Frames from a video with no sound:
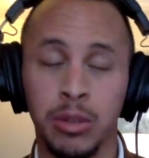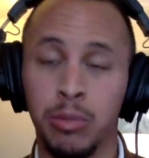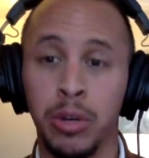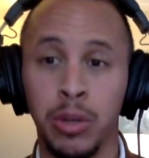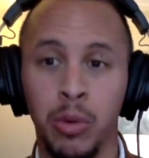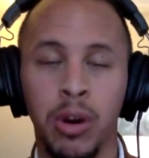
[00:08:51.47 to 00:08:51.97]
It was
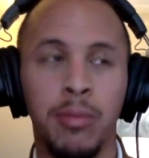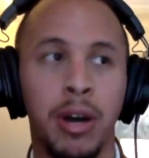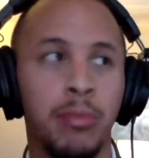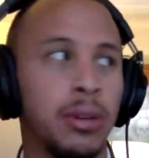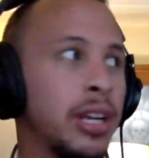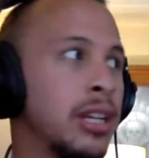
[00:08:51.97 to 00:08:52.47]
pretty warm
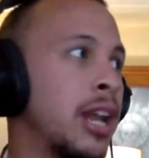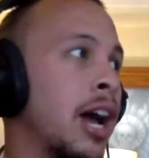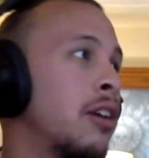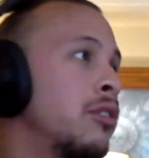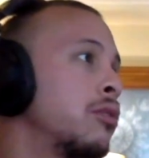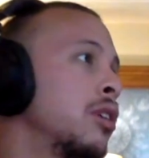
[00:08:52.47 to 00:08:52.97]
out, but like
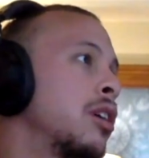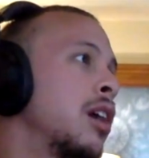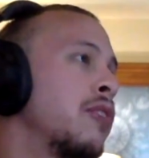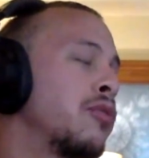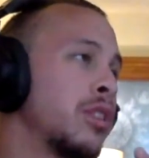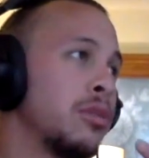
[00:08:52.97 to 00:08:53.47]
now
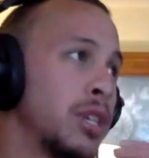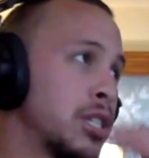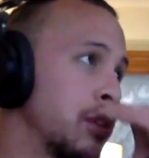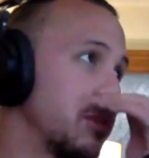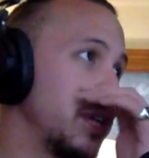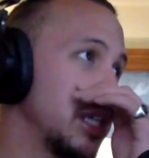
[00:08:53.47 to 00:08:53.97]
and for the
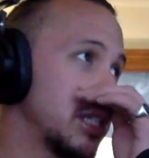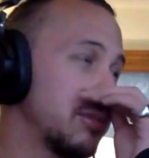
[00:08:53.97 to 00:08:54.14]
rest of the week,